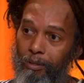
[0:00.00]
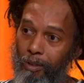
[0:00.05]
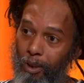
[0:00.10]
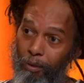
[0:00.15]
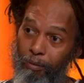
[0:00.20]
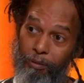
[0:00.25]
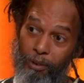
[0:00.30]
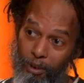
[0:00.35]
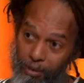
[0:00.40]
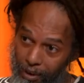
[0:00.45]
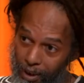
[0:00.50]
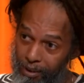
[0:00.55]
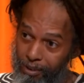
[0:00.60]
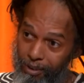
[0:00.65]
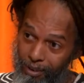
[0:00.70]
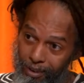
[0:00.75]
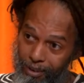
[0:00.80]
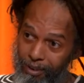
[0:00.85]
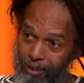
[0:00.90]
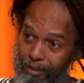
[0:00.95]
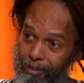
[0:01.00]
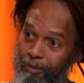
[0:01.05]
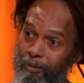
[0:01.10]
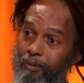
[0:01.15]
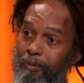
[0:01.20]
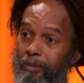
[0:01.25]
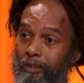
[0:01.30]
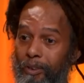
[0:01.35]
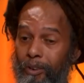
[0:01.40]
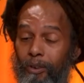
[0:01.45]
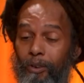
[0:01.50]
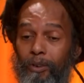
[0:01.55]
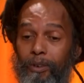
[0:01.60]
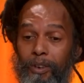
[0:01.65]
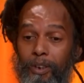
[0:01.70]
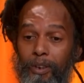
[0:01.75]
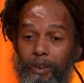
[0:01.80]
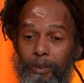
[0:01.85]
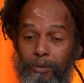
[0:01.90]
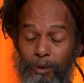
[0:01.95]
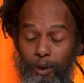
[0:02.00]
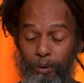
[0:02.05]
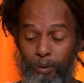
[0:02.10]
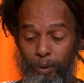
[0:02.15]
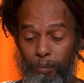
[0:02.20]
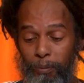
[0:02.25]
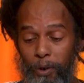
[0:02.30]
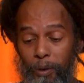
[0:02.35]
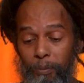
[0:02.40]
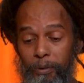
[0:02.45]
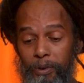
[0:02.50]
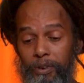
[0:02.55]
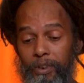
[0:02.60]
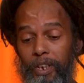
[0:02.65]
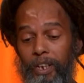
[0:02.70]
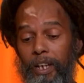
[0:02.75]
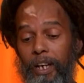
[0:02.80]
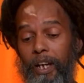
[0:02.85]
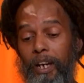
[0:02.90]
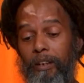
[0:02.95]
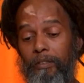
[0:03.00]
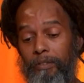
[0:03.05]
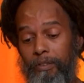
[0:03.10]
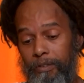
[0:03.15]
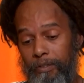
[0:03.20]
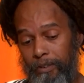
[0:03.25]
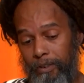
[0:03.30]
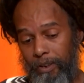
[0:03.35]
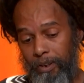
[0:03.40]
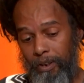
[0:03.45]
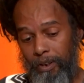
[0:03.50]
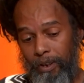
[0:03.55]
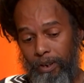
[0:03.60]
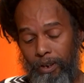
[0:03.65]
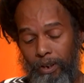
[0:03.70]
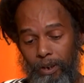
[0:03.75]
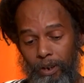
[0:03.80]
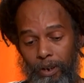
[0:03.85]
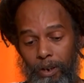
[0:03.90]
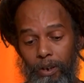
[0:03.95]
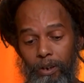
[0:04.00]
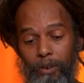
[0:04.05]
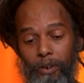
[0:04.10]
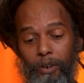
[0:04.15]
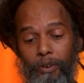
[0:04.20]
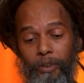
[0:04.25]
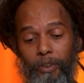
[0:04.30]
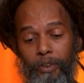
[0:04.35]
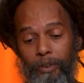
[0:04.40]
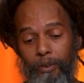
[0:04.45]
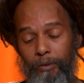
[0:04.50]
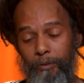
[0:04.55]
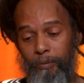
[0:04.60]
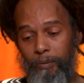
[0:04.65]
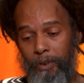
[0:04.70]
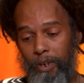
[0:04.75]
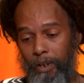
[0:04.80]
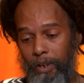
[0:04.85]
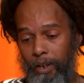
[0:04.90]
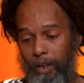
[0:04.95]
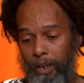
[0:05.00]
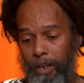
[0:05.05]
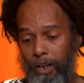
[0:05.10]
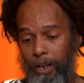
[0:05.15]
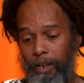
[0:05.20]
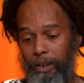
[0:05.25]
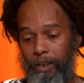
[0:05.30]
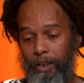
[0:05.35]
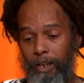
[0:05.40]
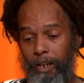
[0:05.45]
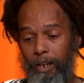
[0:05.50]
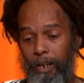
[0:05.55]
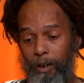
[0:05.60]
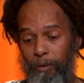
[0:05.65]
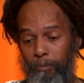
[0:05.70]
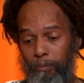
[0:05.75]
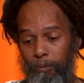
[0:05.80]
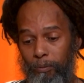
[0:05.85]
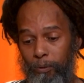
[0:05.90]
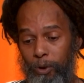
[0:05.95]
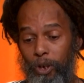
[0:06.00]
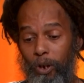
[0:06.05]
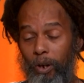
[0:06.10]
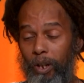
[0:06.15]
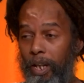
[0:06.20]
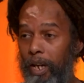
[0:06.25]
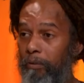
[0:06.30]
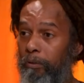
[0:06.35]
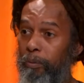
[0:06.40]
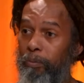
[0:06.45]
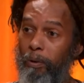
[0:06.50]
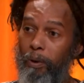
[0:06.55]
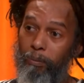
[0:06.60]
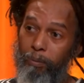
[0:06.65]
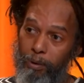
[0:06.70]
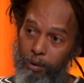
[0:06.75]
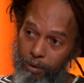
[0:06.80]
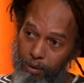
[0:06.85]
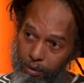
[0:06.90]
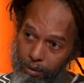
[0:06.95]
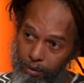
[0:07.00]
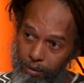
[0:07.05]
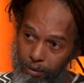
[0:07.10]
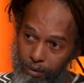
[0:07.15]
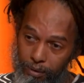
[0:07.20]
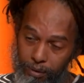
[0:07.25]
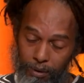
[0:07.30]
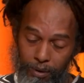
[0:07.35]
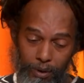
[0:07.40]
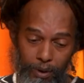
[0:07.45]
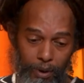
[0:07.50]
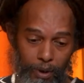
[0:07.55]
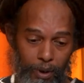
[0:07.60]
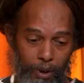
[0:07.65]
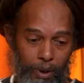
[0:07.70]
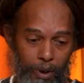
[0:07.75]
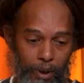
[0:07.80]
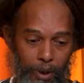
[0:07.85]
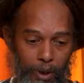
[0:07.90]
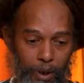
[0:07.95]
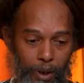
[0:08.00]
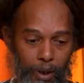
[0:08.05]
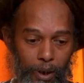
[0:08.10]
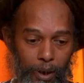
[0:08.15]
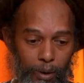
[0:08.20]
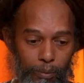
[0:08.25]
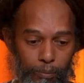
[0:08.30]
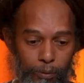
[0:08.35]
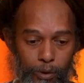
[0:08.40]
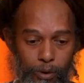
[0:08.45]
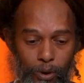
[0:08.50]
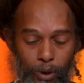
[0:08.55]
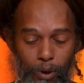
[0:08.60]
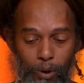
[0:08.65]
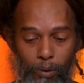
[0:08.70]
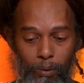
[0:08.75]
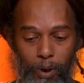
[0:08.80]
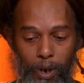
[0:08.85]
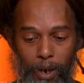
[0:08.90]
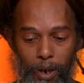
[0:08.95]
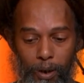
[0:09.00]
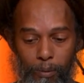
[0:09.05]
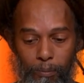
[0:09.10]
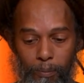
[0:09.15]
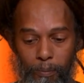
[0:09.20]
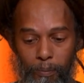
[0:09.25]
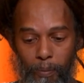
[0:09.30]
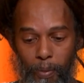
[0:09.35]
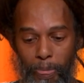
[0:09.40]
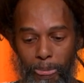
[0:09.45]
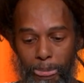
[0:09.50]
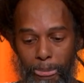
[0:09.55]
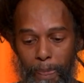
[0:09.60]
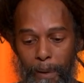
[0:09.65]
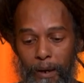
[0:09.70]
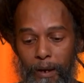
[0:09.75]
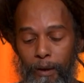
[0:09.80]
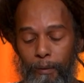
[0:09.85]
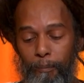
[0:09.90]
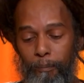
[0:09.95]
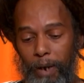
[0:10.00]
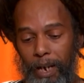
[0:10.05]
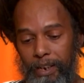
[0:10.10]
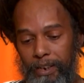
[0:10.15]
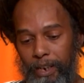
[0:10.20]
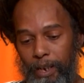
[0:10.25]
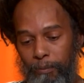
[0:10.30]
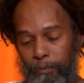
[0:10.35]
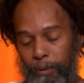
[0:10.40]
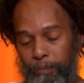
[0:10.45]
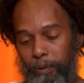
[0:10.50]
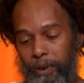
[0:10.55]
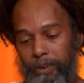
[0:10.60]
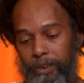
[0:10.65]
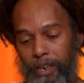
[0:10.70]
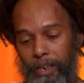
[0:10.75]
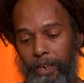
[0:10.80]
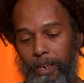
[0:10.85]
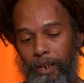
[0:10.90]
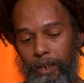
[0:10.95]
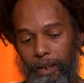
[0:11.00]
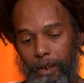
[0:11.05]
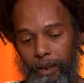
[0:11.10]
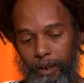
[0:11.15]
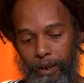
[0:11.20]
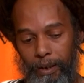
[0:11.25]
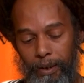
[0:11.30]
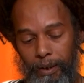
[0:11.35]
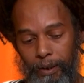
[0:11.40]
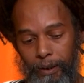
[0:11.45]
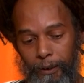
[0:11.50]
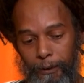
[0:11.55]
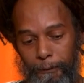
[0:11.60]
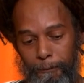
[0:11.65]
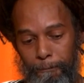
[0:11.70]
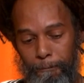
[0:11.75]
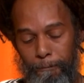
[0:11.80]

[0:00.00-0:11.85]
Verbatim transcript: of their destiny or the, the, the purpose they have on earth. And um, we all have a purpose. Um, so um, my name in particular, uh,